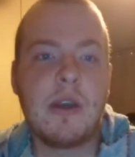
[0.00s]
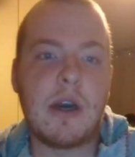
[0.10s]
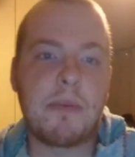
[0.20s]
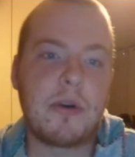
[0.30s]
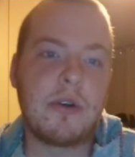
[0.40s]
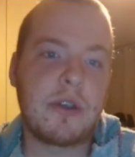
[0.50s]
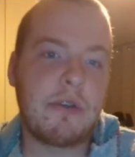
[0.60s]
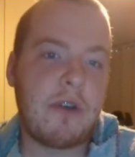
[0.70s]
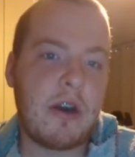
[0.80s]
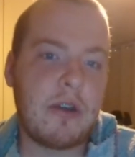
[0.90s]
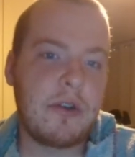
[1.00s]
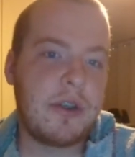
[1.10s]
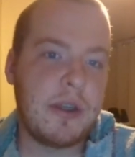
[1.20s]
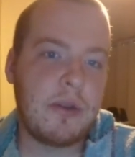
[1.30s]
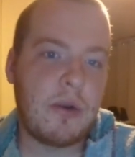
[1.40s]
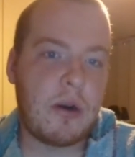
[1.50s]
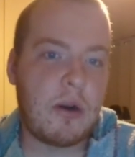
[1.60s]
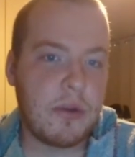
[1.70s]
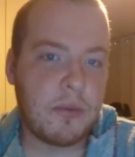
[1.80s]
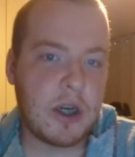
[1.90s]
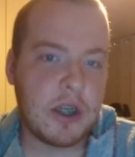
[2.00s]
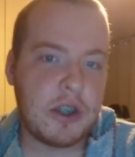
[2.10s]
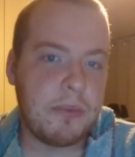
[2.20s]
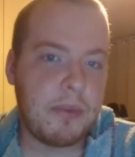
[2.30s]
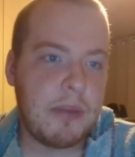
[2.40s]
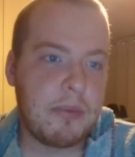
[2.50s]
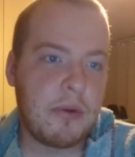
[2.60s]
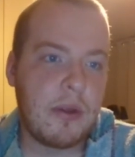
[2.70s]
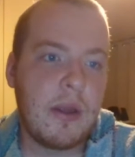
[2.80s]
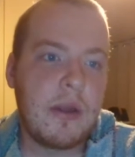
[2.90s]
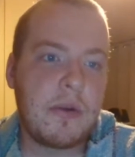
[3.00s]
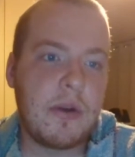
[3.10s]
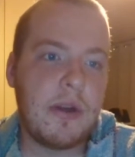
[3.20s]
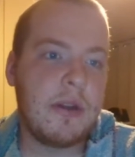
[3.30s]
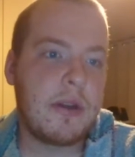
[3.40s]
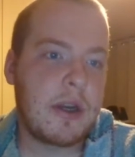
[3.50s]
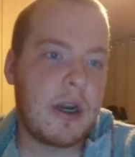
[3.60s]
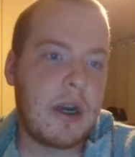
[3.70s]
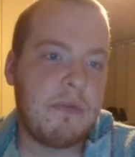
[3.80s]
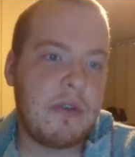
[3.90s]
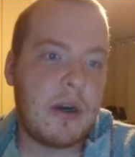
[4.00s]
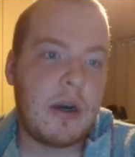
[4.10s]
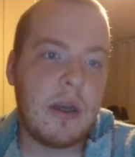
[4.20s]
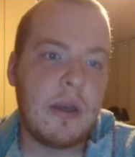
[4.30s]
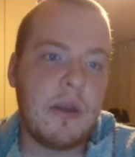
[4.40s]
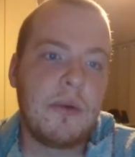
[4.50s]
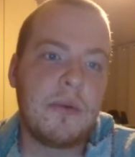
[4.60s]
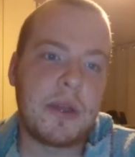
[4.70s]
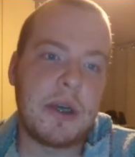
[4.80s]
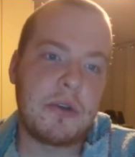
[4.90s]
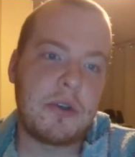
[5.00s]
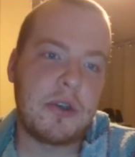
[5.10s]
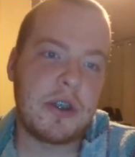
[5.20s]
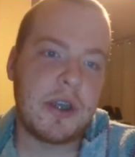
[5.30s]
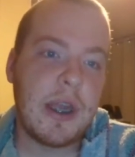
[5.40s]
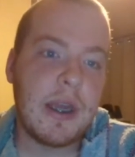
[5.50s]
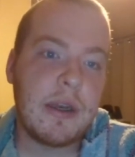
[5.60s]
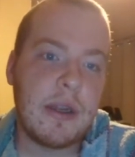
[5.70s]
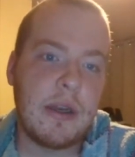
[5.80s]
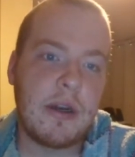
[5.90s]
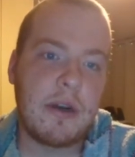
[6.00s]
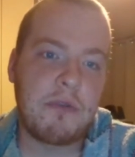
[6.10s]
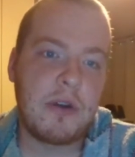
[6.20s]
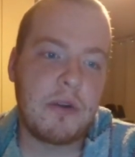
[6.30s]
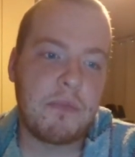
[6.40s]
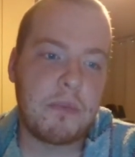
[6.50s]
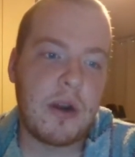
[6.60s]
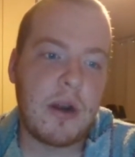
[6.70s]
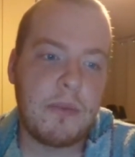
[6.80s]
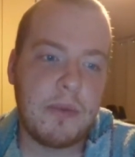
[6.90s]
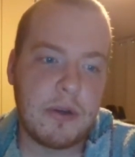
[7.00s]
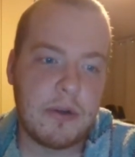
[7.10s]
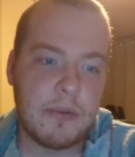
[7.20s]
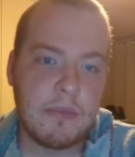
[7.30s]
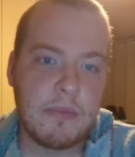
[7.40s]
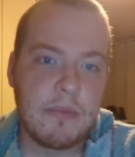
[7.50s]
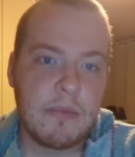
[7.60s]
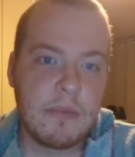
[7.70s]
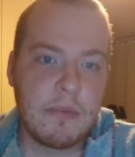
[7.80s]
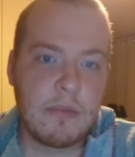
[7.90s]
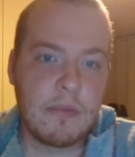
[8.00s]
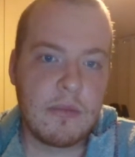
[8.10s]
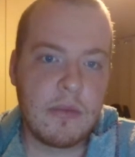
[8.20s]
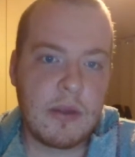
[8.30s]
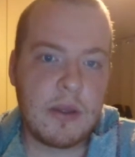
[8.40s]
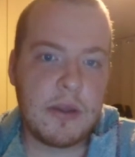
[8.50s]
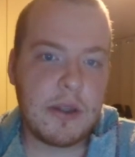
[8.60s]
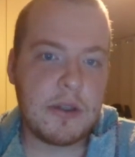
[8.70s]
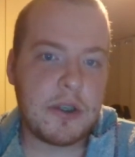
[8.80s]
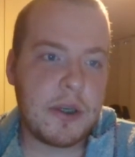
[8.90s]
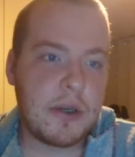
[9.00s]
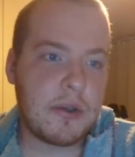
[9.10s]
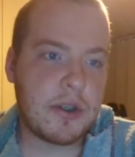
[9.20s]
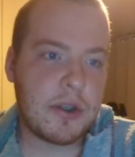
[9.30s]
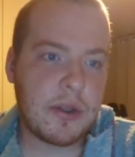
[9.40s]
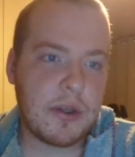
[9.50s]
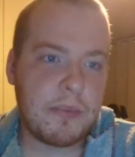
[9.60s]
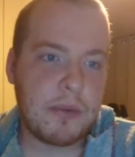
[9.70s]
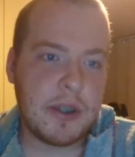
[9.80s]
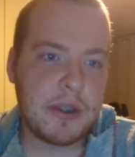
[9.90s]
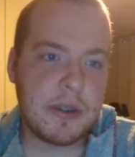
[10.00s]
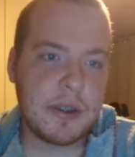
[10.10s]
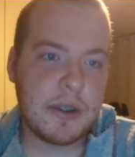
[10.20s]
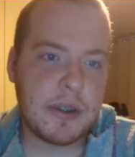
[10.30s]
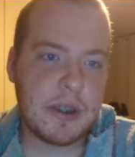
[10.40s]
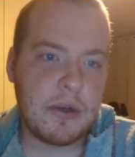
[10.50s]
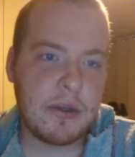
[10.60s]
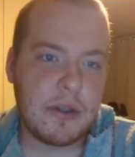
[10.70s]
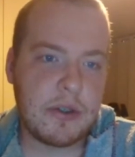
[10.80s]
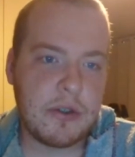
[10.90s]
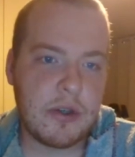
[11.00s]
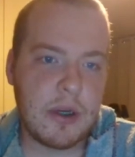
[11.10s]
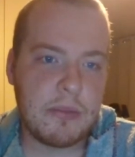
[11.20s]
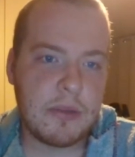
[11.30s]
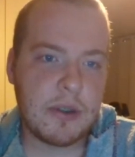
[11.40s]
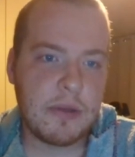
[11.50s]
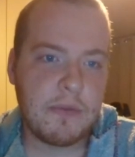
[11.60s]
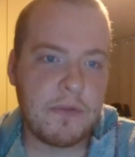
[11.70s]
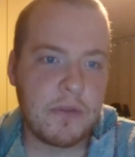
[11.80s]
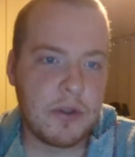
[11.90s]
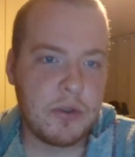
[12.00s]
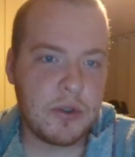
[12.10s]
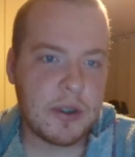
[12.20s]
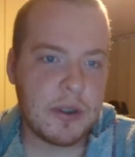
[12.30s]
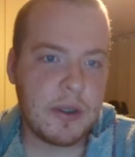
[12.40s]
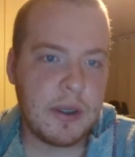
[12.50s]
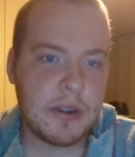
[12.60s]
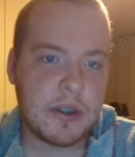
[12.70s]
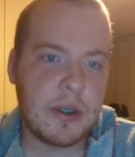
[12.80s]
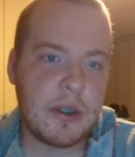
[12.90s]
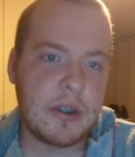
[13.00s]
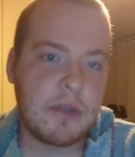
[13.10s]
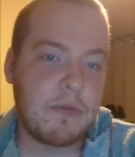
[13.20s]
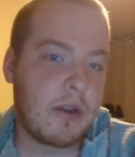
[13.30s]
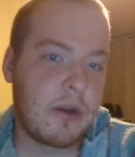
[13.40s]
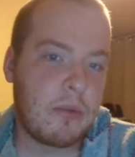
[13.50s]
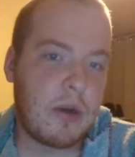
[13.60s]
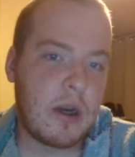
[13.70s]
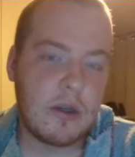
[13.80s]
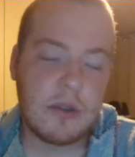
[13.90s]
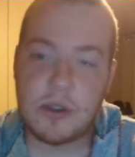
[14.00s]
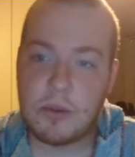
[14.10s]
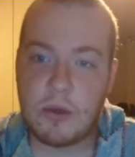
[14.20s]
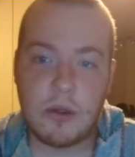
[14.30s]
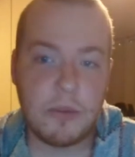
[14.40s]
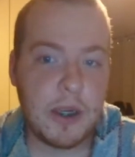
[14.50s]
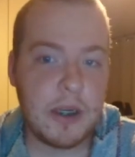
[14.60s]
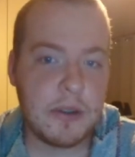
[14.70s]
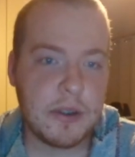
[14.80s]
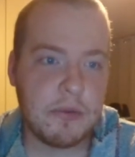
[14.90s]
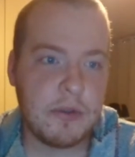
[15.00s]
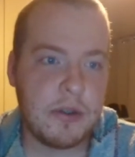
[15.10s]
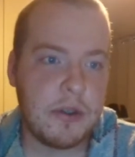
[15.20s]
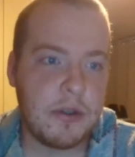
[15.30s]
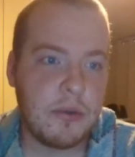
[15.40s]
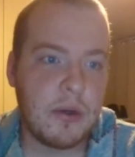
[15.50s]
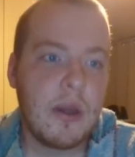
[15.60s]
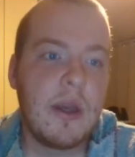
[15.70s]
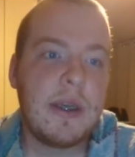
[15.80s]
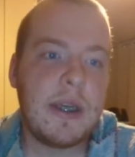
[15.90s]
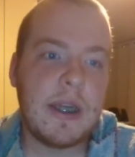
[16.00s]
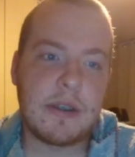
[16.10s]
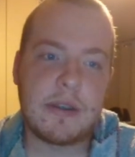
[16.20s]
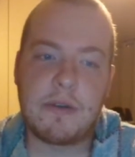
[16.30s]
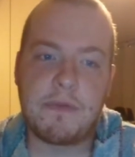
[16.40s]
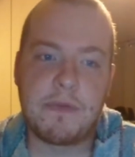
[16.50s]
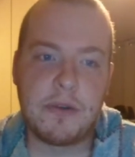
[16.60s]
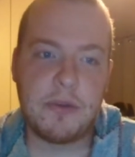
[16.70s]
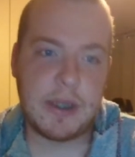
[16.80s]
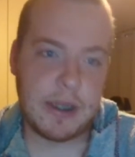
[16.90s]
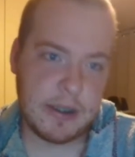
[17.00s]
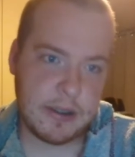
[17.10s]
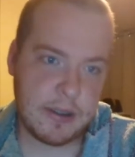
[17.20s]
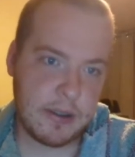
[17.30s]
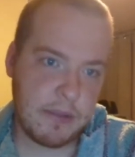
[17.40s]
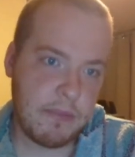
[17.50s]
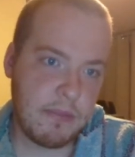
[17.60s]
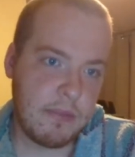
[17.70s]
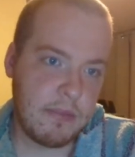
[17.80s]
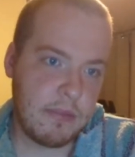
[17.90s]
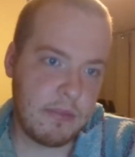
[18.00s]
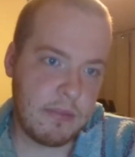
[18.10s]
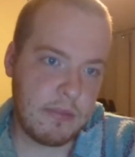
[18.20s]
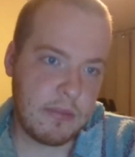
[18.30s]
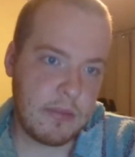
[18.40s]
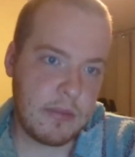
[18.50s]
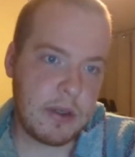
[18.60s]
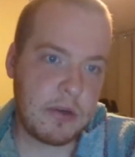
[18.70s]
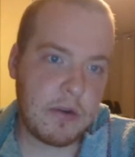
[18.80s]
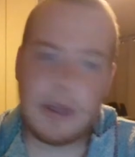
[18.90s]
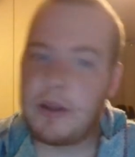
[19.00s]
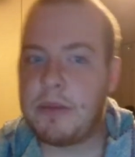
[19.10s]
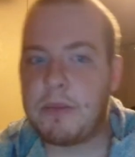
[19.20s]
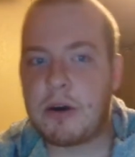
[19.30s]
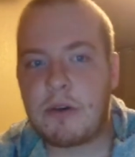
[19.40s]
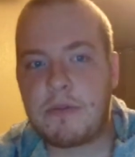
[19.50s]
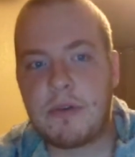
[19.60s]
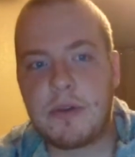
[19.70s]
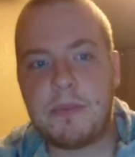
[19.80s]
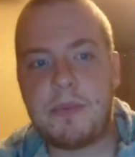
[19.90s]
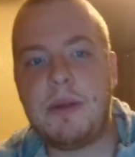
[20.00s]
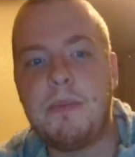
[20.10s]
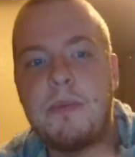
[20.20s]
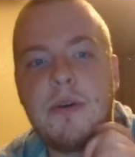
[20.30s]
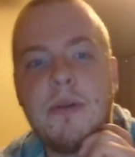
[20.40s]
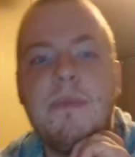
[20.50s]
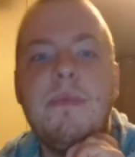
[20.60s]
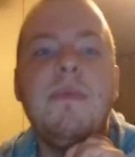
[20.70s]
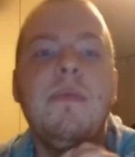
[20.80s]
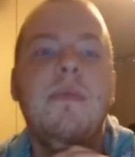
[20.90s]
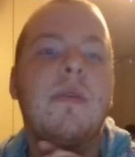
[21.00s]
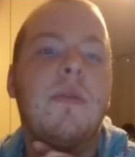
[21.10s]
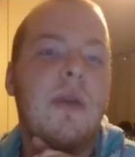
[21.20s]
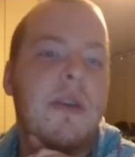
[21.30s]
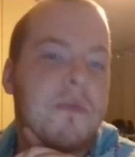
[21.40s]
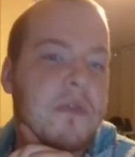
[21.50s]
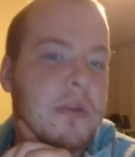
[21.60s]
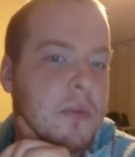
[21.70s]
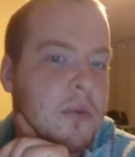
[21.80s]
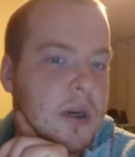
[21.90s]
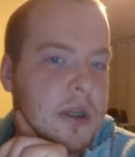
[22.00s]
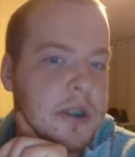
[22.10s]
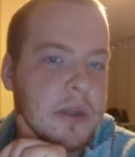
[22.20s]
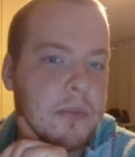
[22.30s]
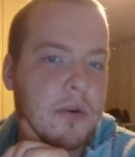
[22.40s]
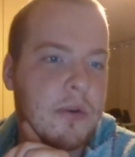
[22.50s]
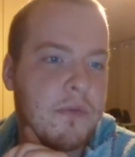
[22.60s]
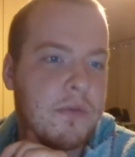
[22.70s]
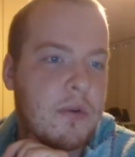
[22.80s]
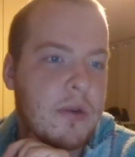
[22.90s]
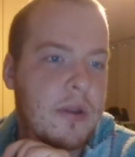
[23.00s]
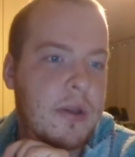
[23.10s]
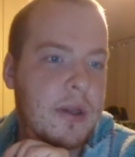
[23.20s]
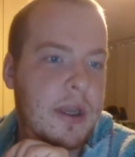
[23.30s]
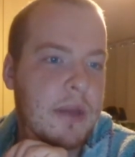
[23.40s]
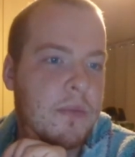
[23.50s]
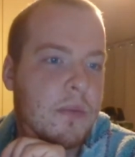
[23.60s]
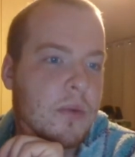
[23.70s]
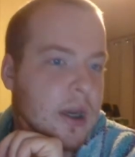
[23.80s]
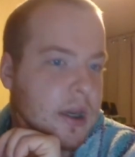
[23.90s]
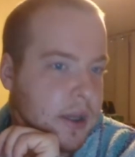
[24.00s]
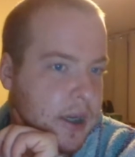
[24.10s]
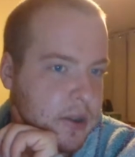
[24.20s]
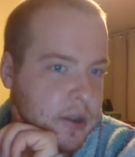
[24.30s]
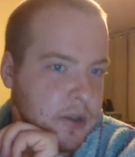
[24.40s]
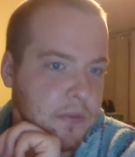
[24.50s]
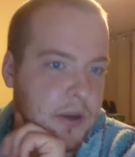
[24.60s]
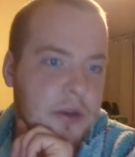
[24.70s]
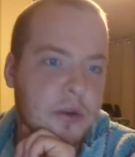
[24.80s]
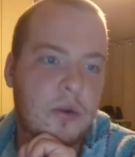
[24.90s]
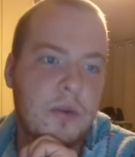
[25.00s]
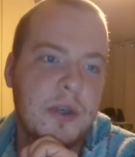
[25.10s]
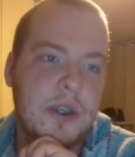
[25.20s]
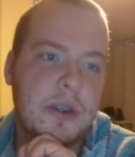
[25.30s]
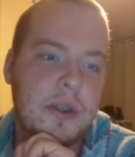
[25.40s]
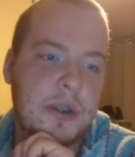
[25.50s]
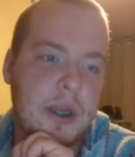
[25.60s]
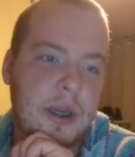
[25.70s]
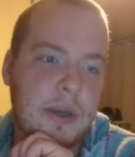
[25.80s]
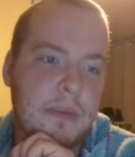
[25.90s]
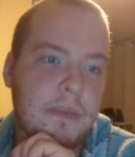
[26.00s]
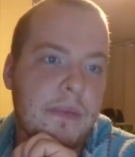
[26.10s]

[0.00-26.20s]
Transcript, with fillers: Uprose the fathers and the, all the watching people, greeting the god of dawn with outstretched hand and offering a prayer meal. Then the singers took their places and sounded their drums, flutes and songs of clear waters, while the maidens of the dew danced their flute danced. Greatly marveled the people when from the wands they bore forth came white clouds and fine cool mist descended.